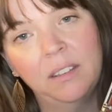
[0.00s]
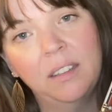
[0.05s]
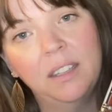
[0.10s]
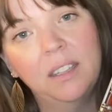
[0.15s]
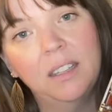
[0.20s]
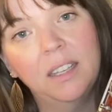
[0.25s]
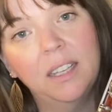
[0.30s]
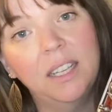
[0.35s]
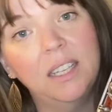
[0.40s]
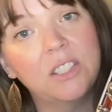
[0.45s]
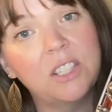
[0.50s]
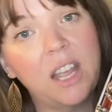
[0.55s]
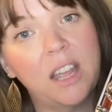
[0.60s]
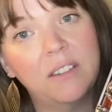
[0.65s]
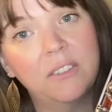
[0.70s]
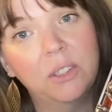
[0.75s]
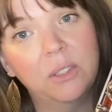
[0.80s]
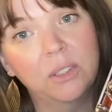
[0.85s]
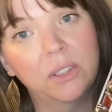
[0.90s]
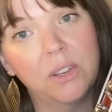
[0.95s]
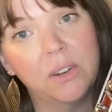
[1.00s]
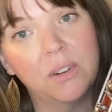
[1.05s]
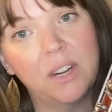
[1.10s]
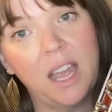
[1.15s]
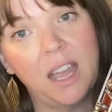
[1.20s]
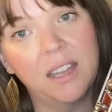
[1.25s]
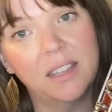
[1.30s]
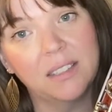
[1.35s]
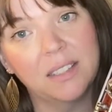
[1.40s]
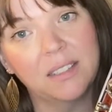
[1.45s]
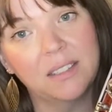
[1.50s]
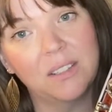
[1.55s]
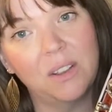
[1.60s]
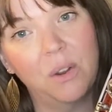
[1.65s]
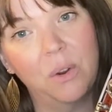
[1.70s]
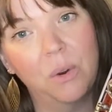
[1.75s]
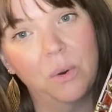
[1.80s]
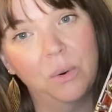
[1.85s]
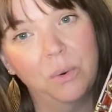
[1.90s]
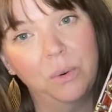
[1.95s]
Each half hole note has its
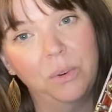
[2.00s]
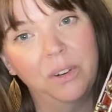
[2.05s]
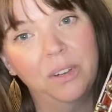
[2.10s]
own